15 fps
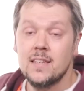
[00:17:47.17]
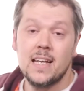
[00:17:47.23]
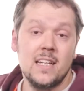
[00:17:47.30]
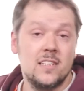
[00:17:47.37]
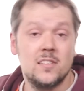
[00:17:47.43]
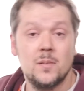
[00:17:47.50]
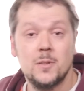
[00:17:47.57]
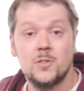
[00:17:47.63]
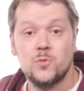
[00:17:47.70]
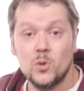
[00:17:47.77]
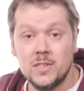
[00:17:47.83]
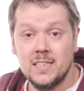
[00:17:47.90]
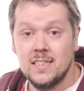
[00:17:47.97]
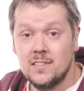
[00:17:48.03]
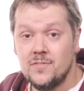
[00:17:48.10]
Thank you so much for
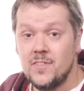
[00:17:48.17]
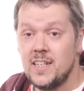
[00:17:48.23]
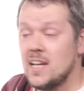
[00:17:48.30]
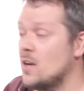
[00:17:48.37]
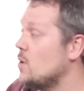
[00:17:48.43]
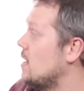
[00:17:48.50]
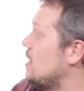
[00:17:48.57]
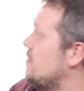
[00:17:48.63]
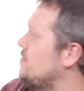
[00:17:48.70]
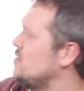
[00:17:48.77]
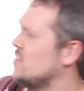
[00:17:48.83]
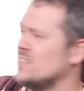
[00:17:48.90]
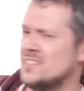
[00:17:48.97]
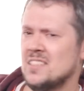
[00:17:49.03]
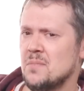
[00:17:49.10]
watching this video. Uh, if
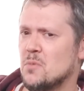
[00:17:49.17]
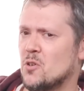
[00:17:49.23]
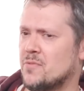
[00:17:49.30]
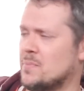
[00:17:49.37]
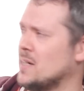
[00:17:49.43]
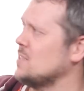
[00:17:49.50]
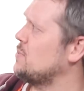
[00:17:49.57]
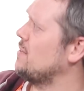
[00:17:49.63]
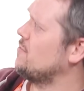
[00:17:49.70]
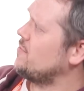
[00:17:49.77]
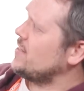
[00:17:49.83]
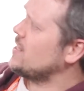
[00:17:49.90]
you'd like to see more from us, we have a